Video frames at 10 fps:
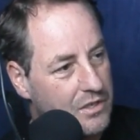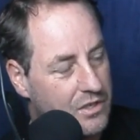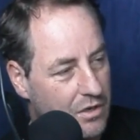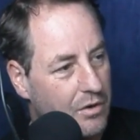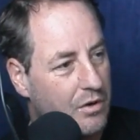
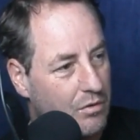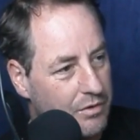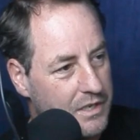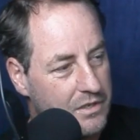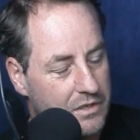Historical
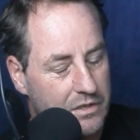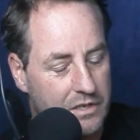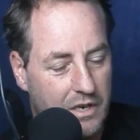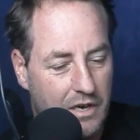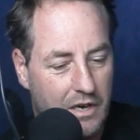reasons.
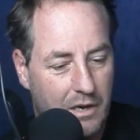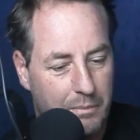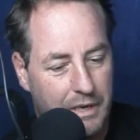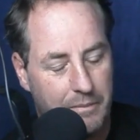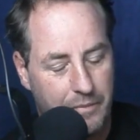
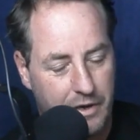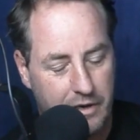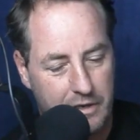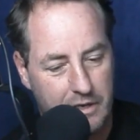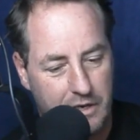But,
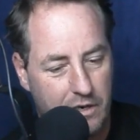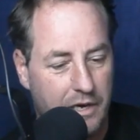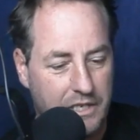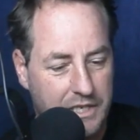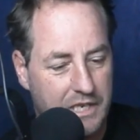
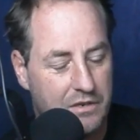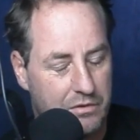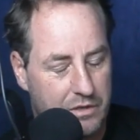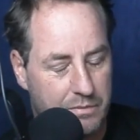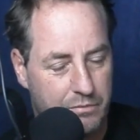I tend to
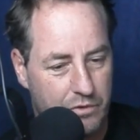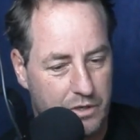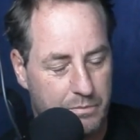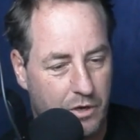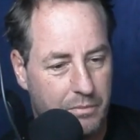
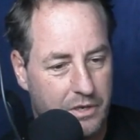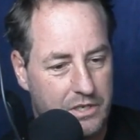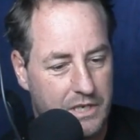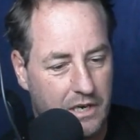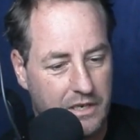respond by
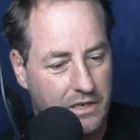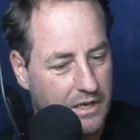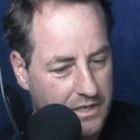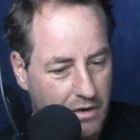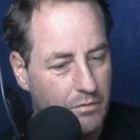saying
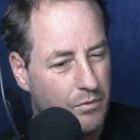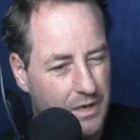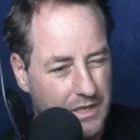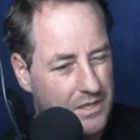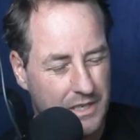I don't
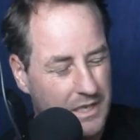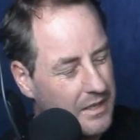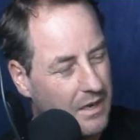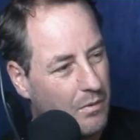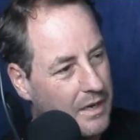really see it
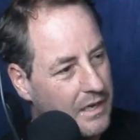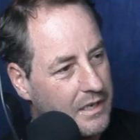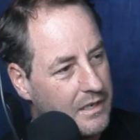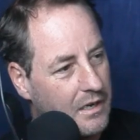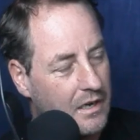that way.
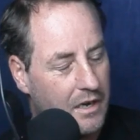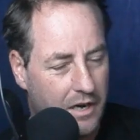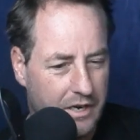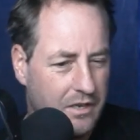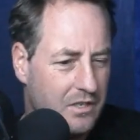I
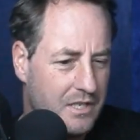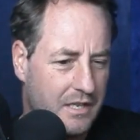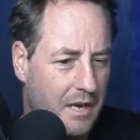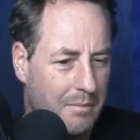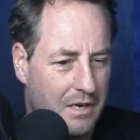don't see
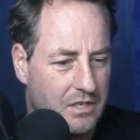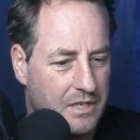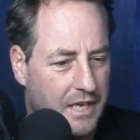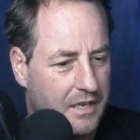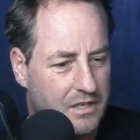that much
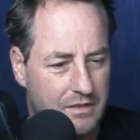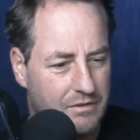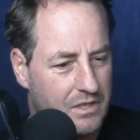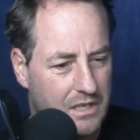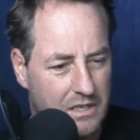
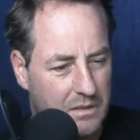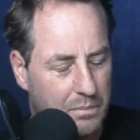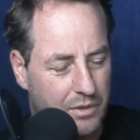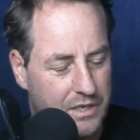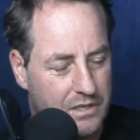negativity in the
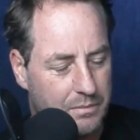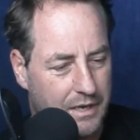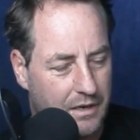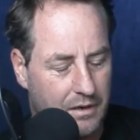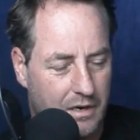press
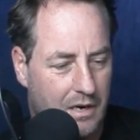about